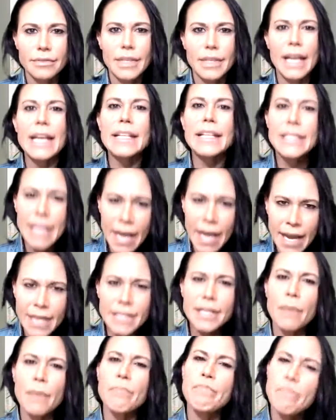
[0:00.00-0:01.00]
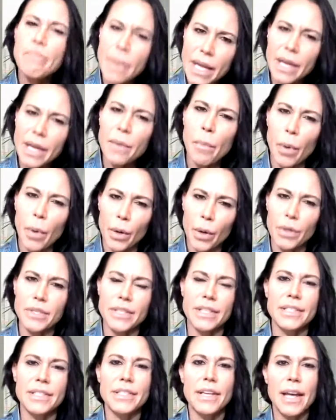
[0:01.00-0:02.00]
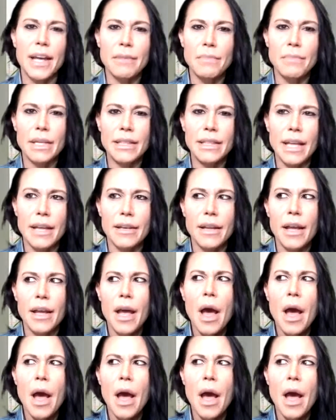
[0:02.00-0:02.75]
It takes a big person to admit that.